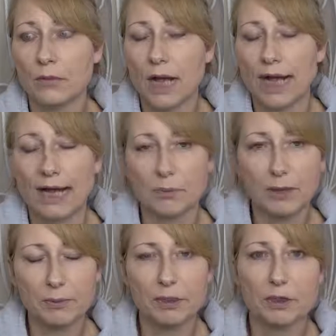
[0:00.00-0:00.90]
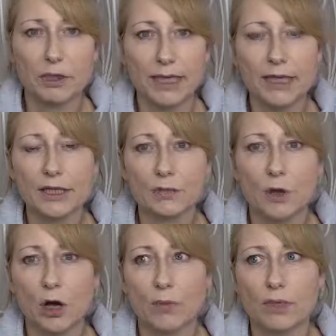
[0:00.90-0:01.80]
I had people in the
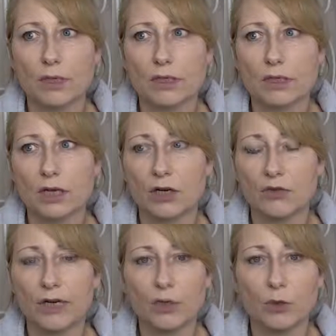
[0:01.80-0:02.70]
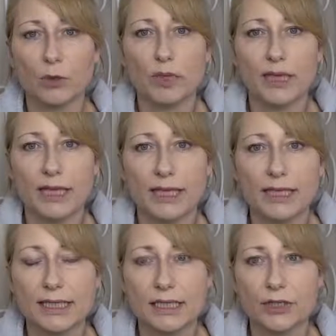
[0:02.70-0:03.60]
department agreeing with me that
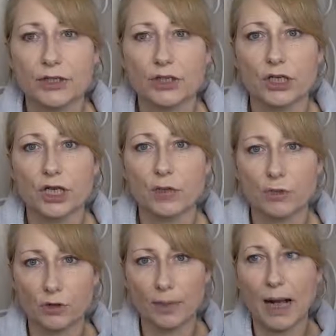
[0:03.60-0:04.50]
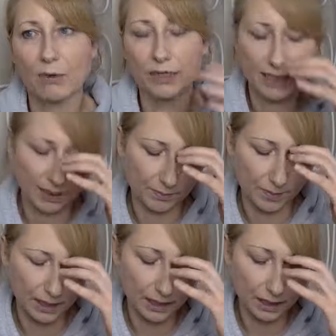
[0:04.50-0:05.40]
things needed to change but the powers that
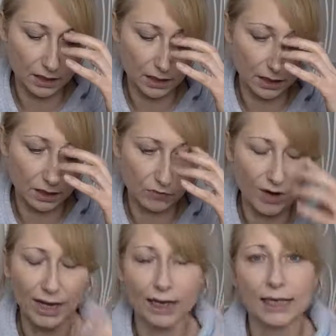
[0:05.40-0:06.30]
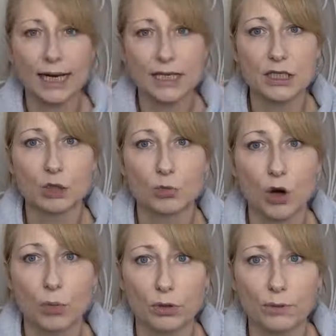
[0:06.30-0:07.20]
be recognized the
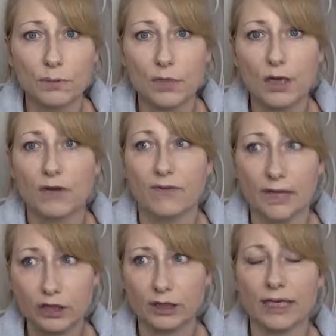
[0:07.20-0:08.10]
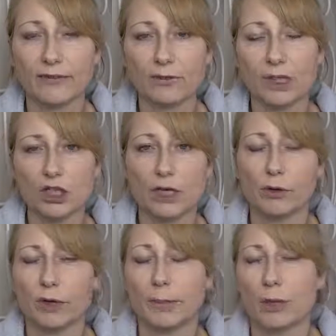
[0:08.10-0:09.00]
problem eventually, after me
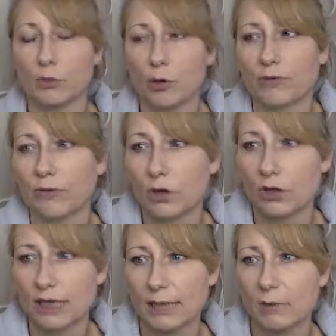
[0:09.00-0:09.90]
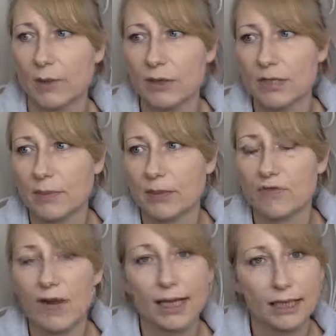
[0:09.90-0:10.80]
shouting about the problem for a long time, the powers that be
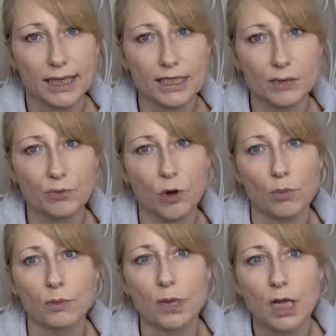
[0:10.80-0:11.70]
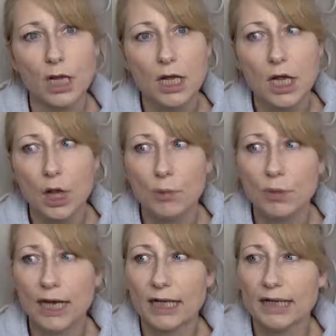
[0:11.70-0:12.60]
recognised the problem but
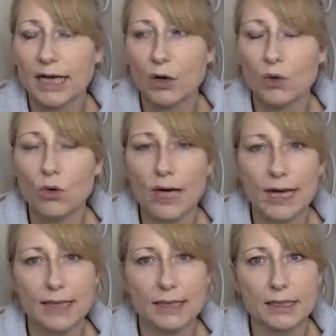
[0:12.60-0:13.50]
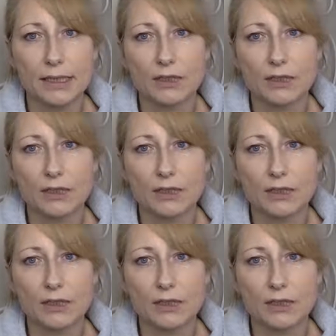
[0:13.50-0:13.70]
had their own ideas